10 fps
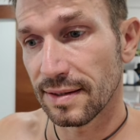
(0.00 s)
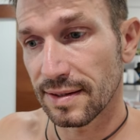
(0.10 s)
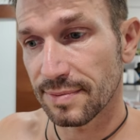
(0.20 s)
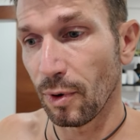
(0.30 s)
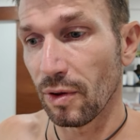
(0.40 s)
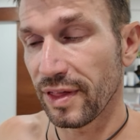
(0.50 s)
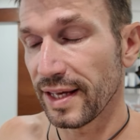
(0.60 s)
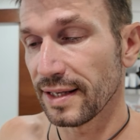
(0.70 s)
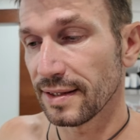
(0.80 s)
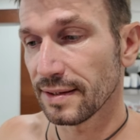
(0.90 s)
small
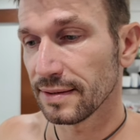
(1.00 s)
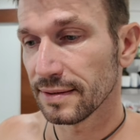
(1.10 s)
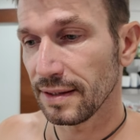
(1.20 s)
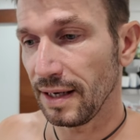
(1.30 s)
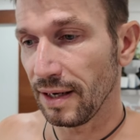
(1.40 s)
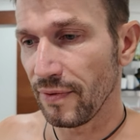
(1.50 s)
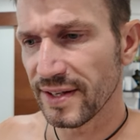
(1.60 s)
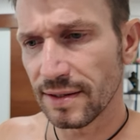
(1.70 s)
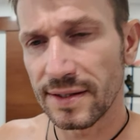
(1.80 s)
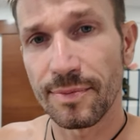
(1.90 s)
thing, Uh,
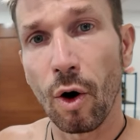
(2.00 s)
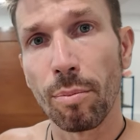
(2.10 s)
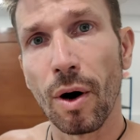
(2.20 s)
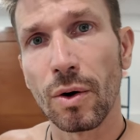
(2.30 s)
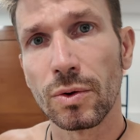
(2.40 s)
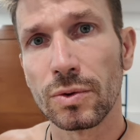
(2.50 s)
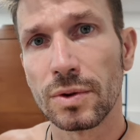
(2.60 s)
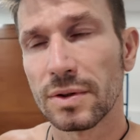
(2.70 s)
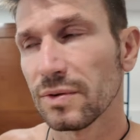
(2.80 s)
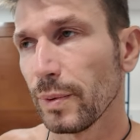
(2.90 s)
a small bowl
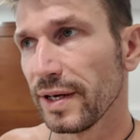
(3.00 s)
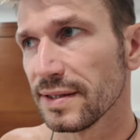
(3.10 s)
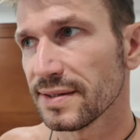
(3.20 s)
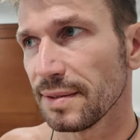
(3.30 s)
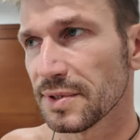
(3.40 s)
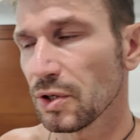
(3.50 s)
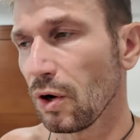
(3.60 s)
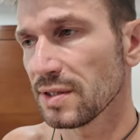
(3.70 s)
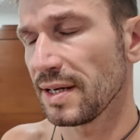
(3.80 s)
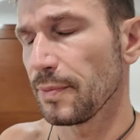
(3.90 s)
with some
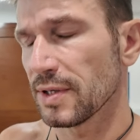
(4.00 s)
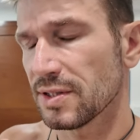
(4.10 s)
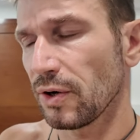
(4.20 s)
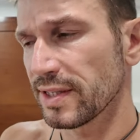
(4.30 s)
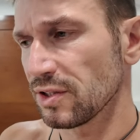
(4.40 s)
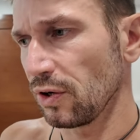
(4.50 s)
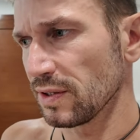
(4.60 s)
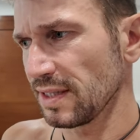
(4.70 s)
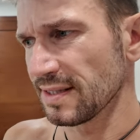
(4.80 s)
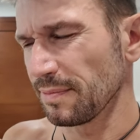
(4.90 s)
sauce. It was soy
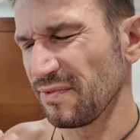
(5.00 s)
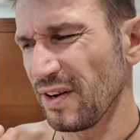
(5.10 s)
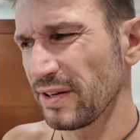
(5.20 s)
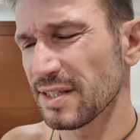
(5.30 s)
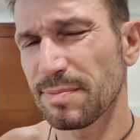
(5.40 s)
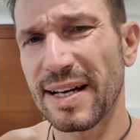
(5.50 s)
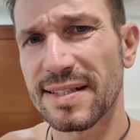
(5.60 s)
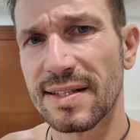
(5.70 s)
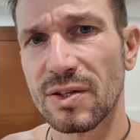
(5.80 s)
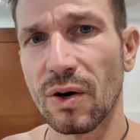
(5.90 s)
sauce and some very
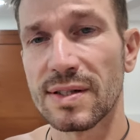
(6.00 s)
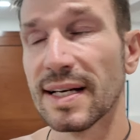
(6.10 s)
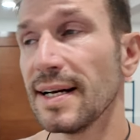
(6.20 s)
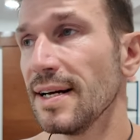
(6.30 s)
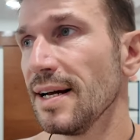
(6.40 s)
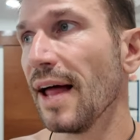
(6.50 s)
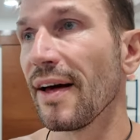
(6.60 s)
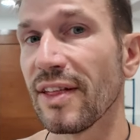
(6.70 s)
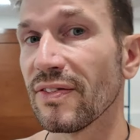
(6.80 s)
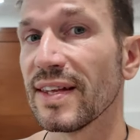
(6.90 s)
spicy sauce, and
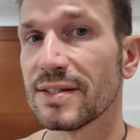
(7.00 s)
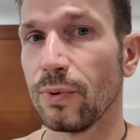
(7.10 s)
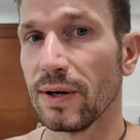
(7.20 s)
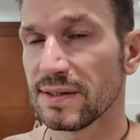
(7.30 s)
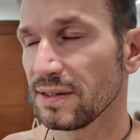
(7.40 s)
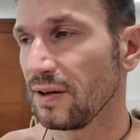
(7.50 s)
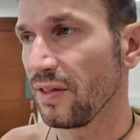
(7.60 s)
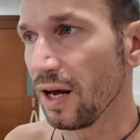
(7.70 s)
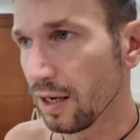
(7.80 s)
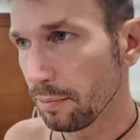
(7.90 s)
I think this was
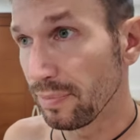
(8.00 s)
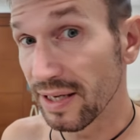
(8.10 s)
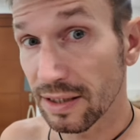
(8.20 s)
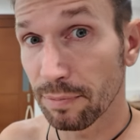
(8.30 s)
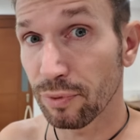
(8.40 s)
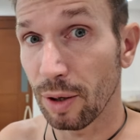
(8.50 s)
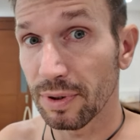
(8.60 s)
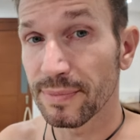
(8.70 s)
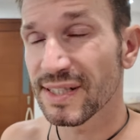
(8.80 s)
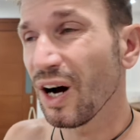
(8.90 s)
the big
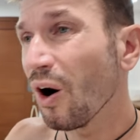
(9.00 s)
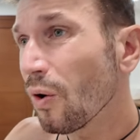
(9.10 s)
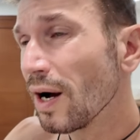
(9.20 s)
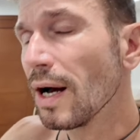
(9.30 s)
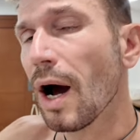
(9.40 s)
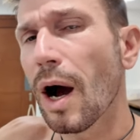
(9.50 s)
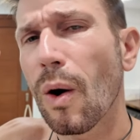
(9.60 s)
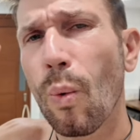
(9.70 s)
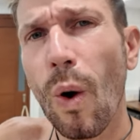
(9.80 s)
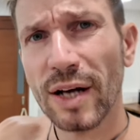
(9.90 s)
problem. So
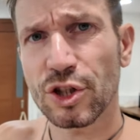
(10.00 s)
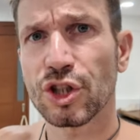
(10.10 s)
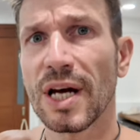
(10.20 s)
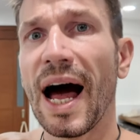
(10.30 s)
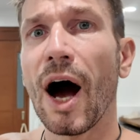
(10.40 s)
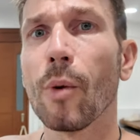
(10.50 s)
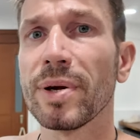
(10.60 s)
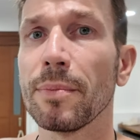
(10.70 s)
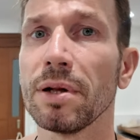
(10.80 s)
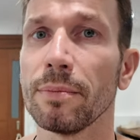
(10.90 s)
watch how
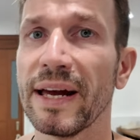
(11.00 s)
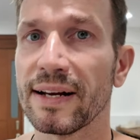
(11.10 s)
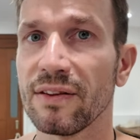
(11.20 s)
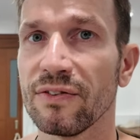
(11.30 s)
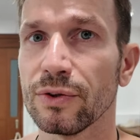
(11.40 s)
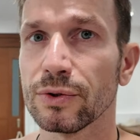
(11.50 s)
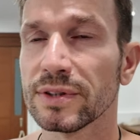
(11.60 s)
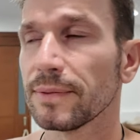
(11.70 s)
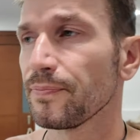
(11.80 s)
people make the food.